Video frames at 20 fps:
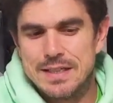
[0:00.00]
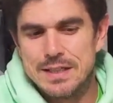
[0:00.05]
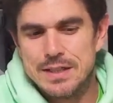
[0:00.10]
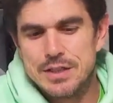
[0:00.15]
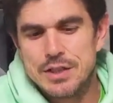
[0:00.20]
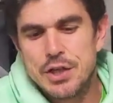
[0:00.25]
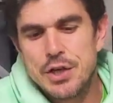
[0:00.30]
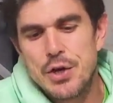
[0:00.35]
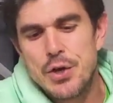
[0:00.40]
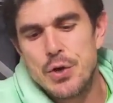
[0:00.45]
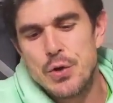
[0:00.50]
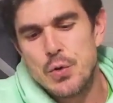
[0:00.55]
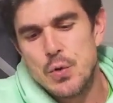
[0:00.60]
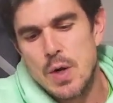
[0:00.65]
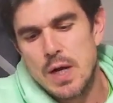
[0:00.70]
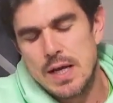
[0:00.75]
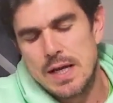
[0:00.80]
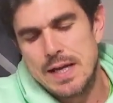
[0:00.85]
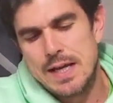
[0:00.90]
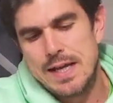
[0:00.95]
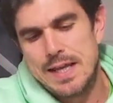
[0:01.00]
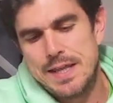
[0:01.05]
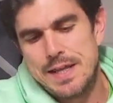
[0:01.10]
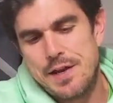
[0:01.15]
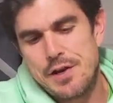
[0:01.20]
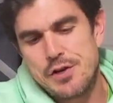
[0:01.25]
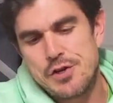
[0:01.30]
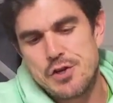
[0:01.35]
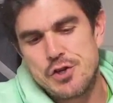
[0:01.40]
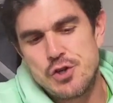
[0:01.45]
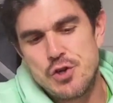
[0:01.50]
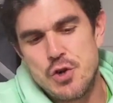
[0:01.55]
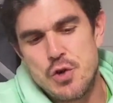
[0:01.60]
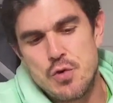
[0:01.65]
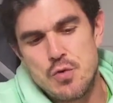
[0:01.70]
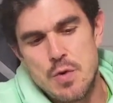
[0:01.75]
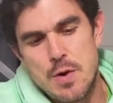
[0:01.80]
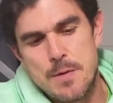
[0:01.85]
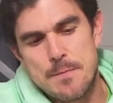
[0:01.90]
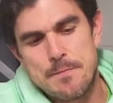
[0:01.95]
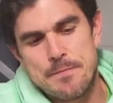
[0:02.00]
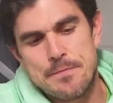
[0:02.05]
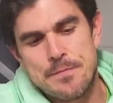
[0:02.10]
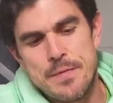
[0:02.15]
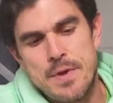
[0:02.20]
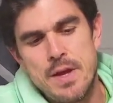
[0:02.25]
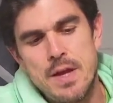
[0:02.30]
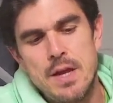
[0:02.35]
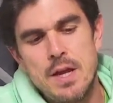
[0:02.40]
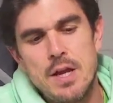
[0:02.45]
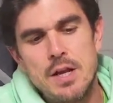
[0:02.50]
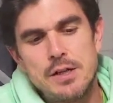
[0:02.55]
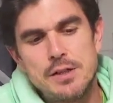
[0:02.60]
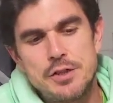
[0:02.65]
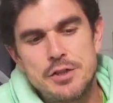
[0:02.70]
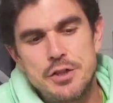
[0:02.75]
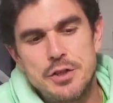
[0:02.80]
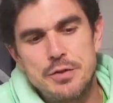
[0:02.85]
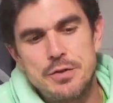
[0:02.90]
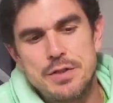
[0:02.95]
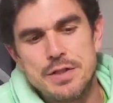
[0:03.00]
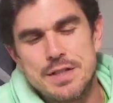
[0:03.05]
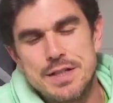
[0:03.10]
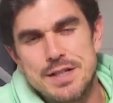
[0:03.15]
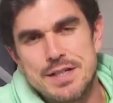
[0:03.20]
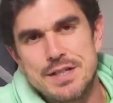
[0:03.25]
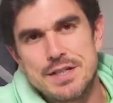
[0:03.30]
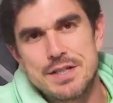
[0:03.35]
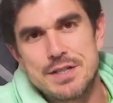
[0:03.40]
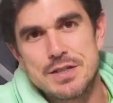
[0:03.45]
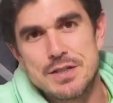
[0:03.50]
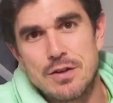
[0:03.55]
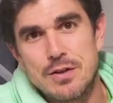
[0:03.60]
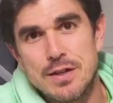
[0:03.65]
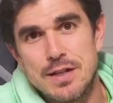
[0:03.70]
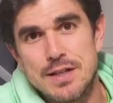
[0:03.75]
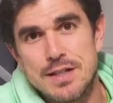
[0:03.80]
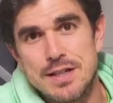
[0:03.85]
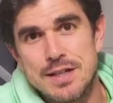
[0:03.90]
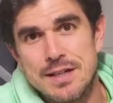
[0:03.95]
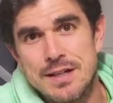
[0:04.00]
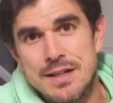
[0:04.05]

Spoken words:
to this shoe, due to this solid